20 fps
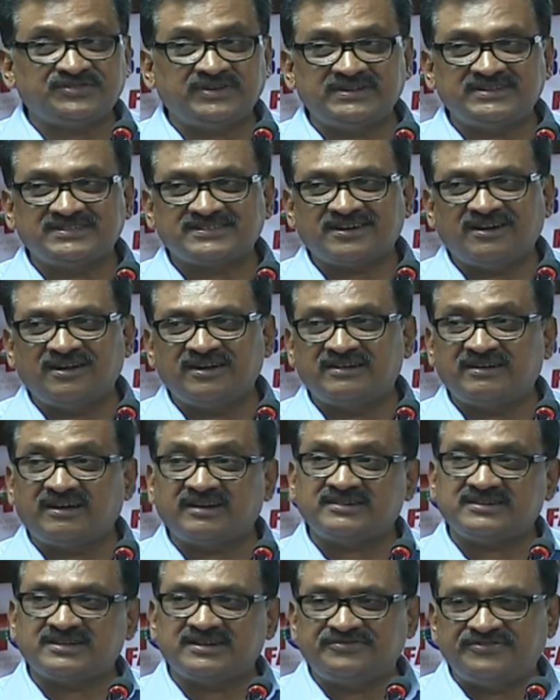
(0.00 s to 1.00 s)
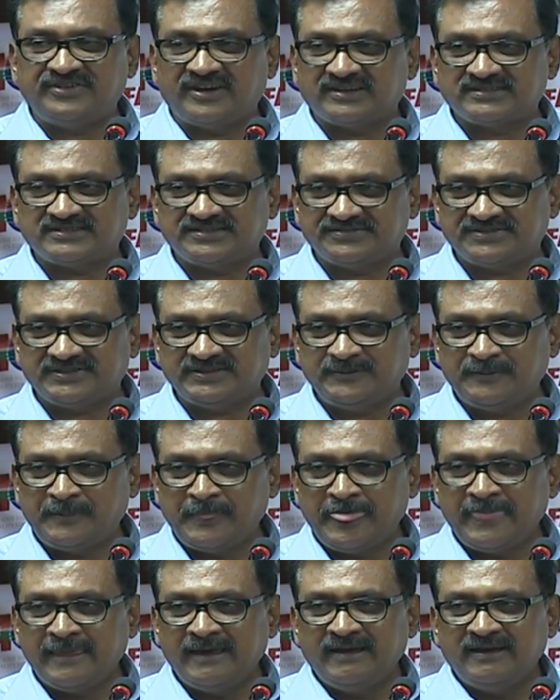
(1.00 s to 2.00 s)
why it's called doctor of philosophy.
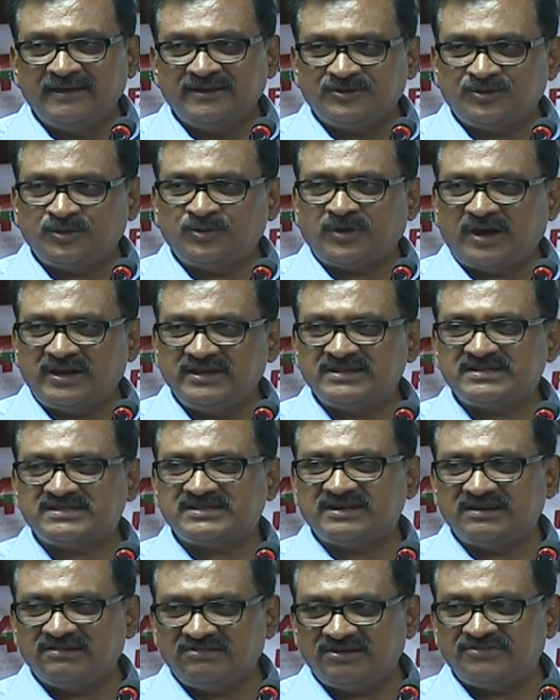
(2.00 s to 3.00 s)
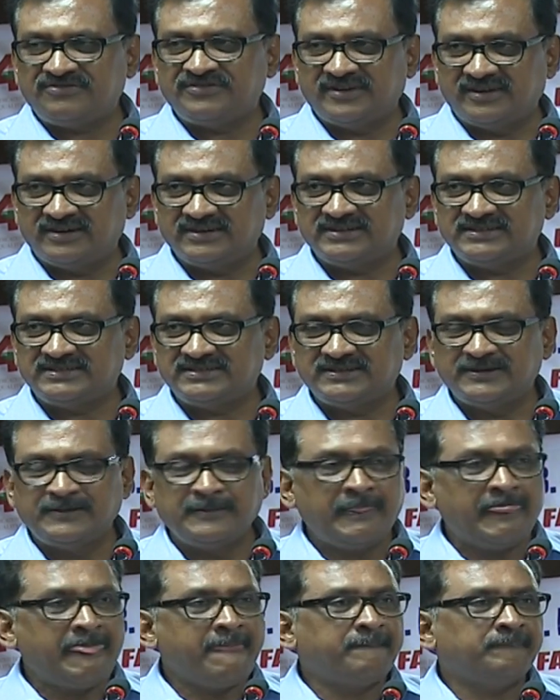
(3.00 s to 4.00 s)
So highest level of knowledge.
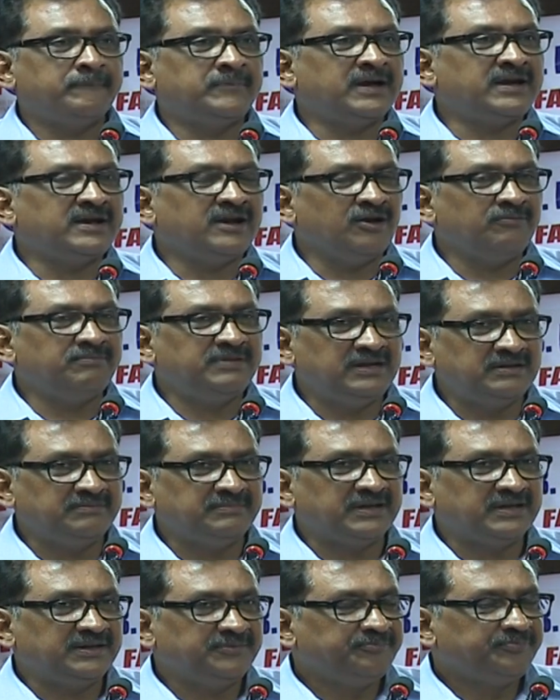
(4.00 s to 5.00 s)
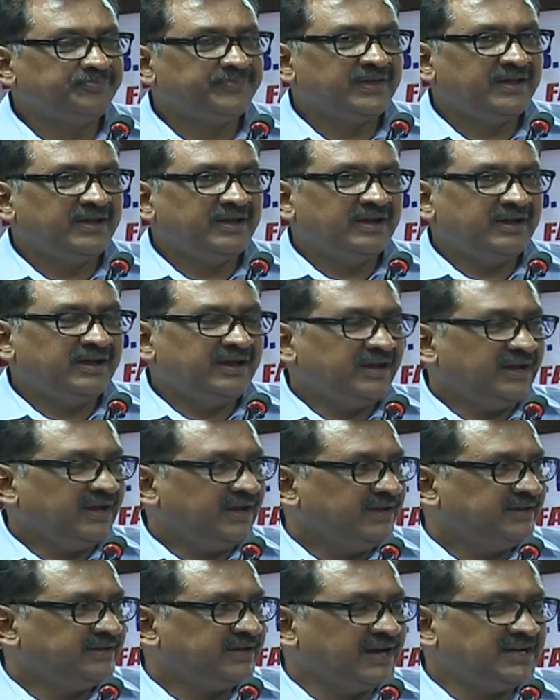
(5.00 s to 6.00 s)
But now believe me,
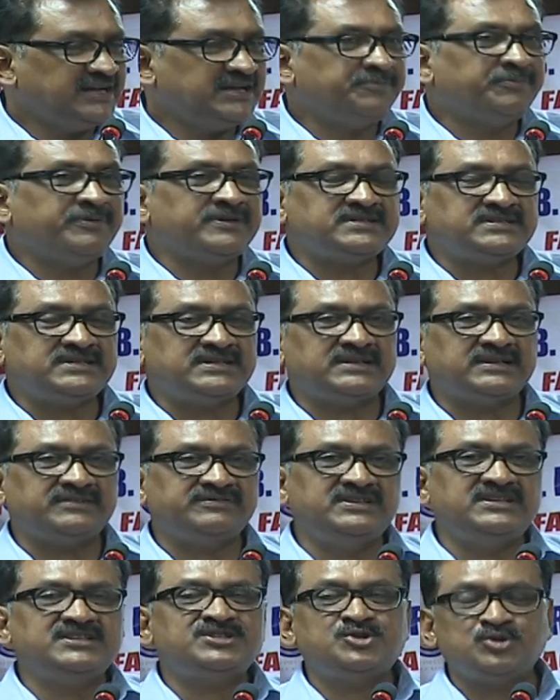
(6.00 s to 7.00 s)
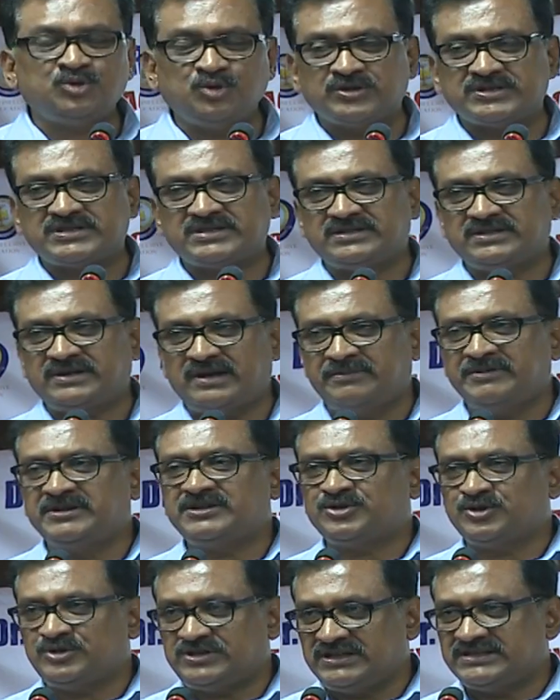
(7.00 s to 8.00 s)
80% of these tools, I mean
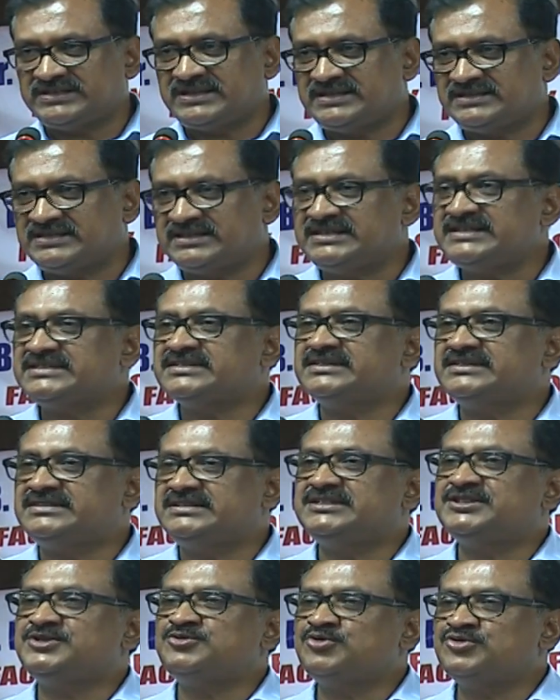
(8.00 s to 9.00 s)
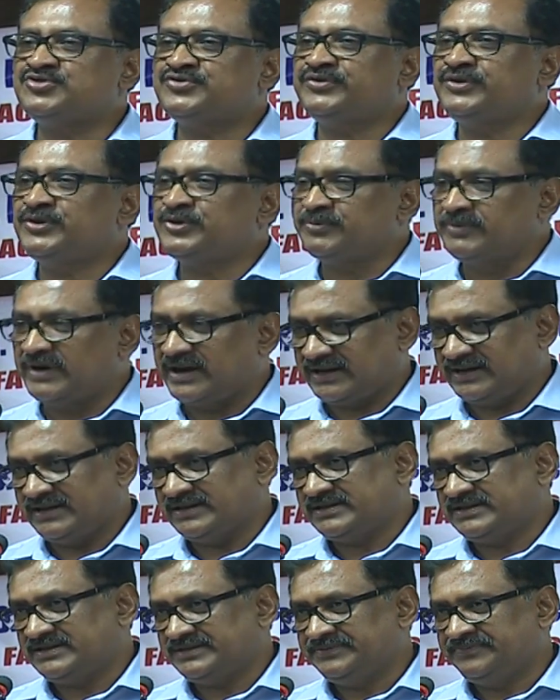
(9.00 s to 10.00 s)
social science research, is useful to
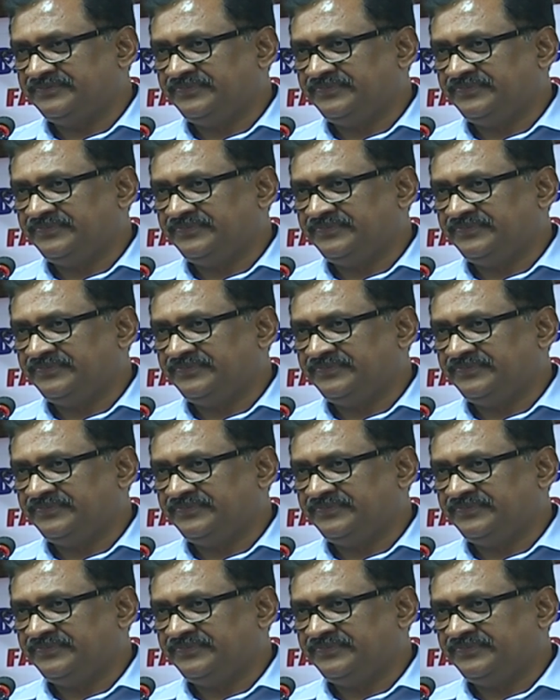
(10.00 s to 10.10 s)
market.